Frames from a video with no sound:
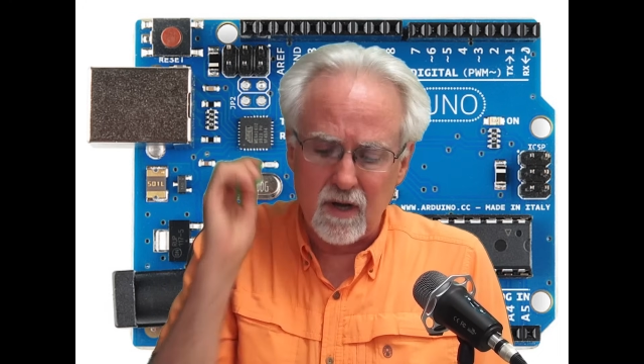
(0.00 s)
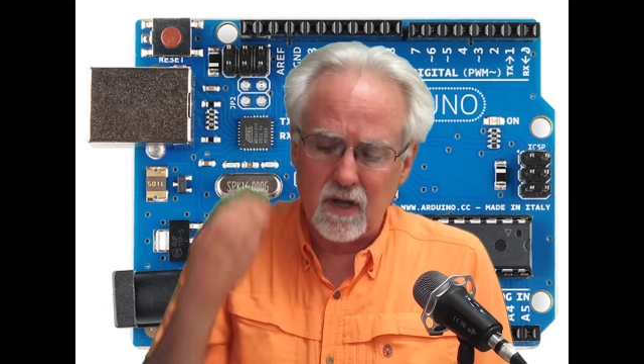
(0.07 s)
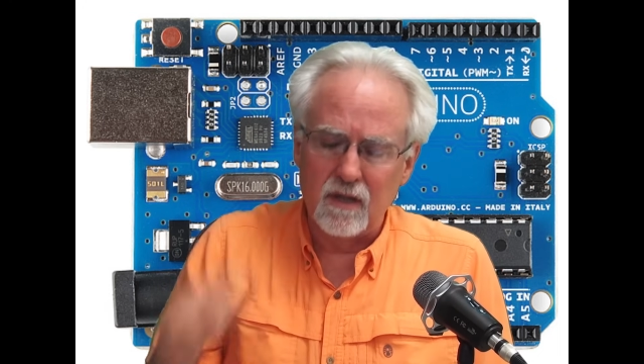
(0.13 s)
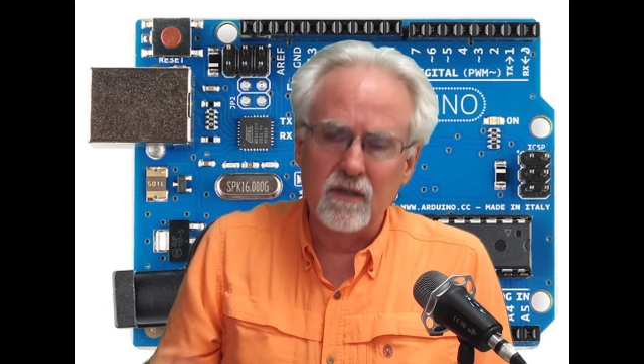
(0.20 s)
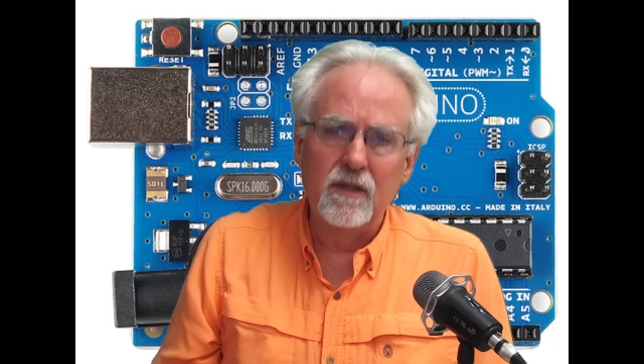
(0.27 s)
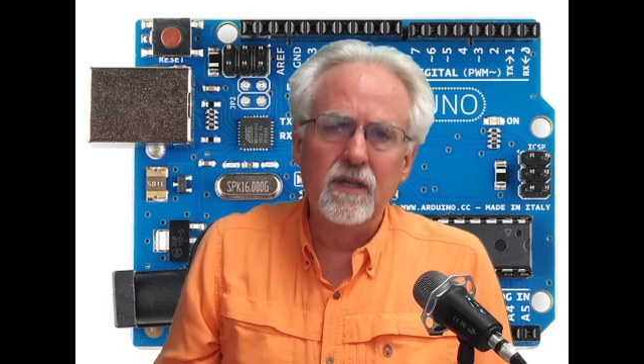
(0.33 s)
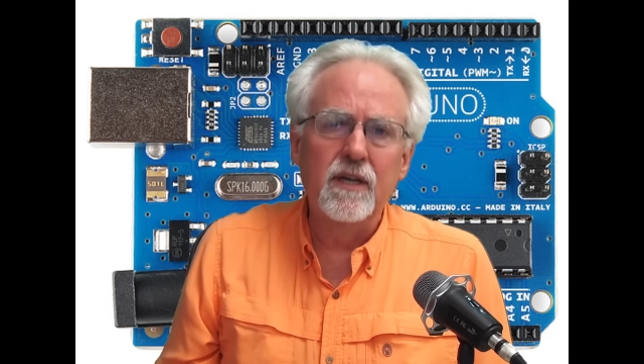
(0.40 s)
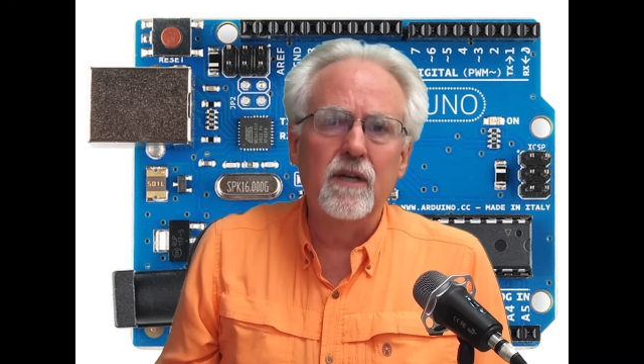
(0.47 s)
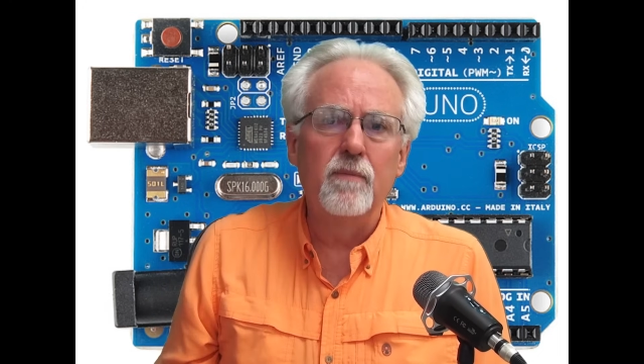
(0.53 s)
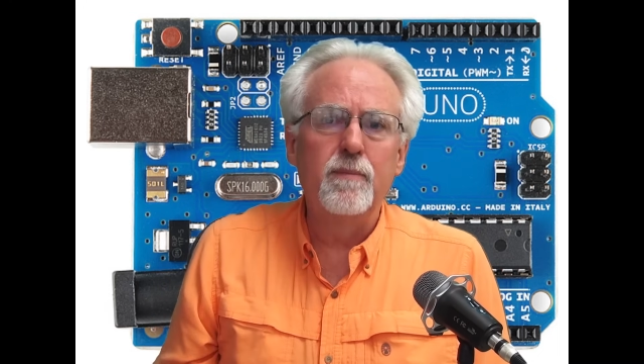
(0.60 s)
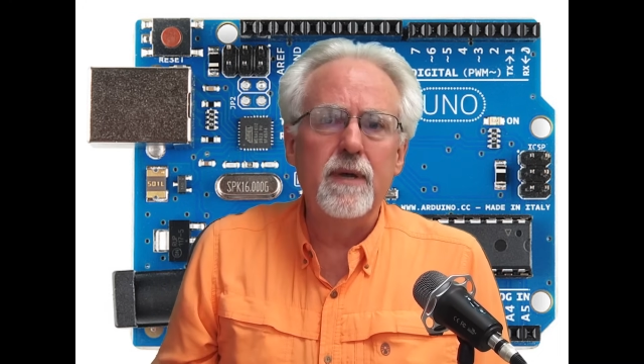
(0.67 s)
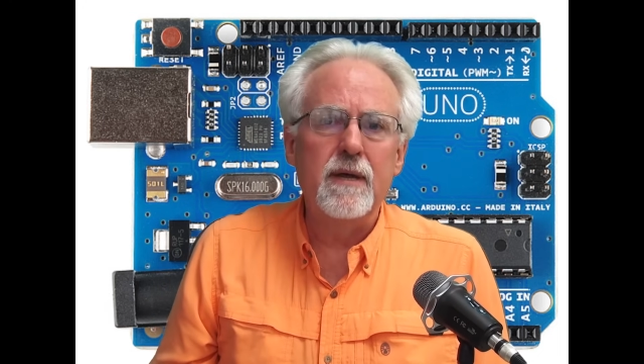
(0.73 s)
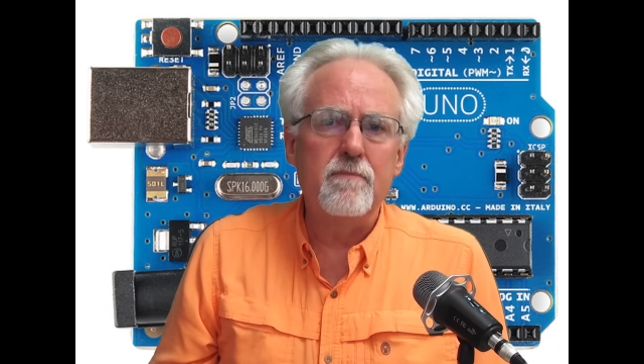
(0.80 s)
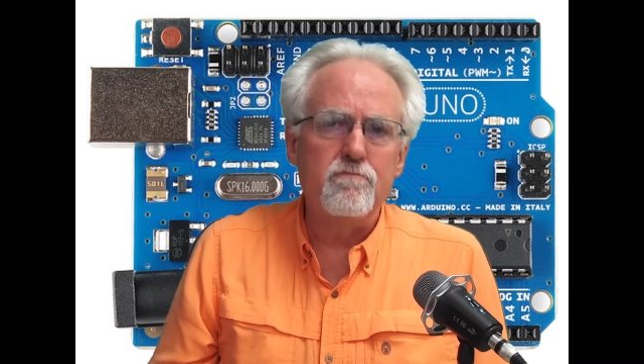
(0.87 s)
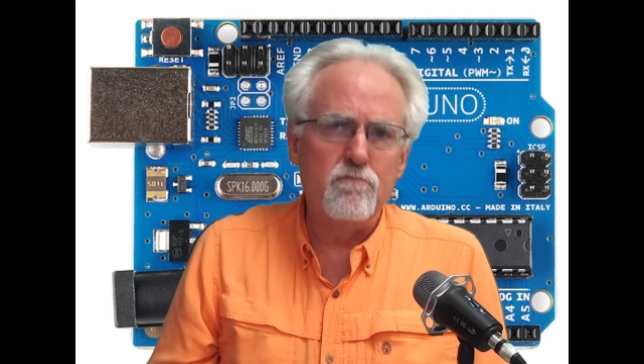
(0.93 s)
a little
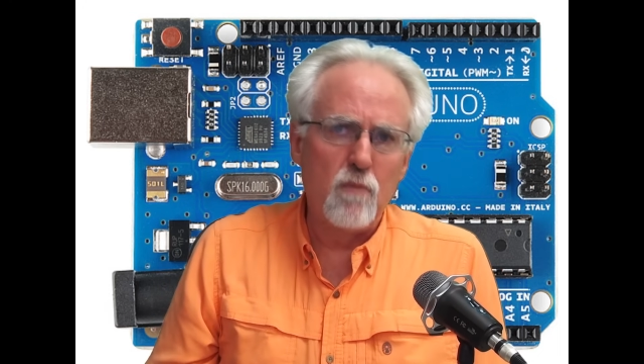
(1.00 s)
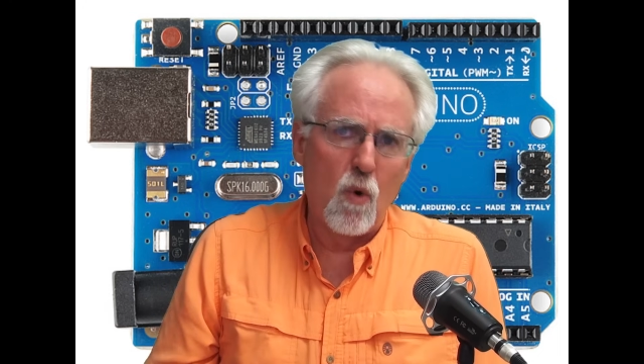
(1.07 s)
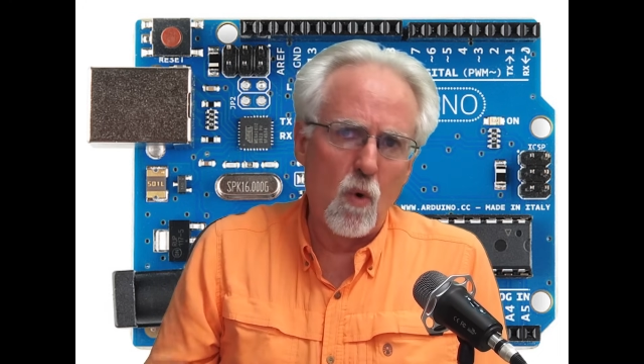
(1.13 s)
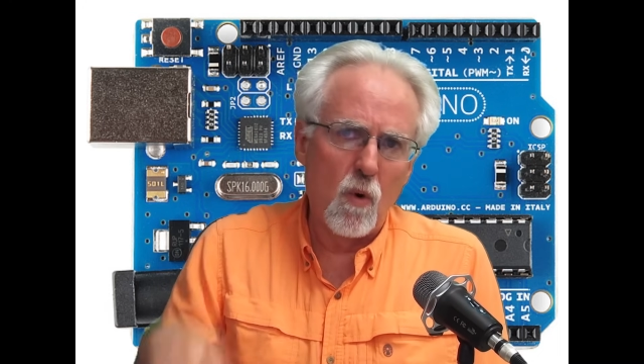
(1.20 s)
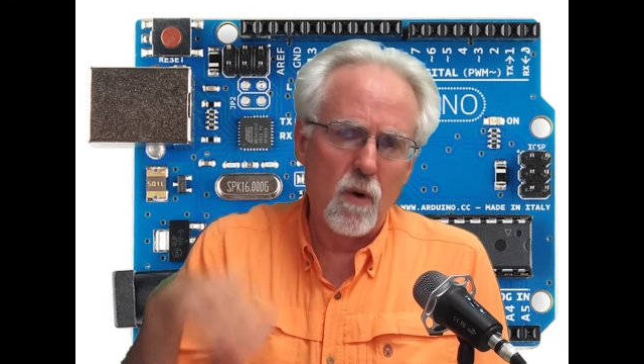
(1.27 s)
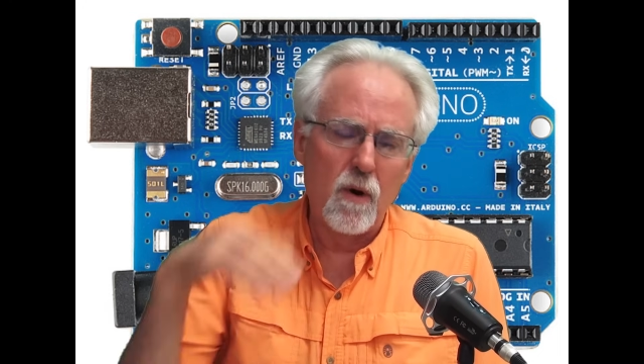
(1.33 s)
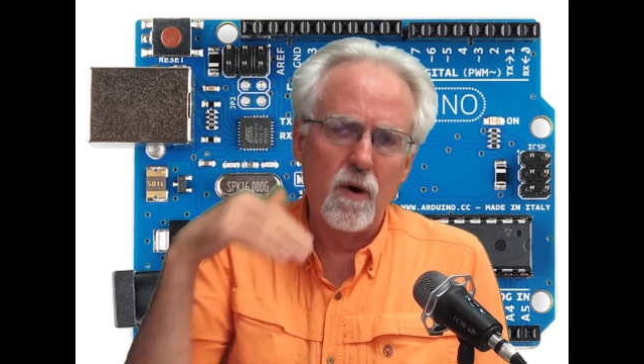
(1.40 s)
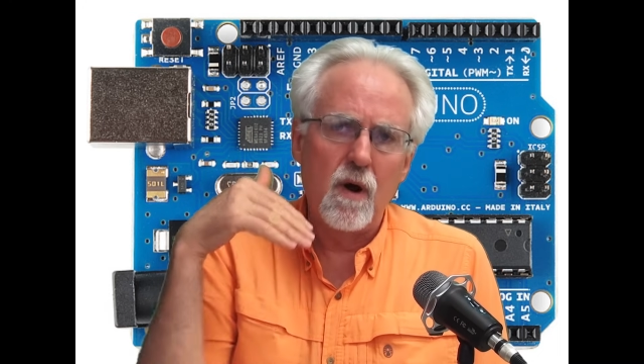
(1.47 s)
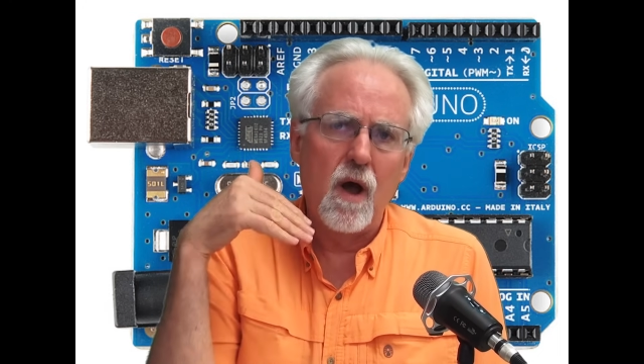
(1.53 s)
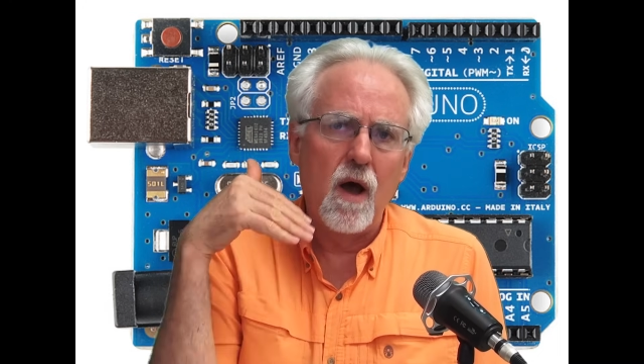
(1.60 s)
bit more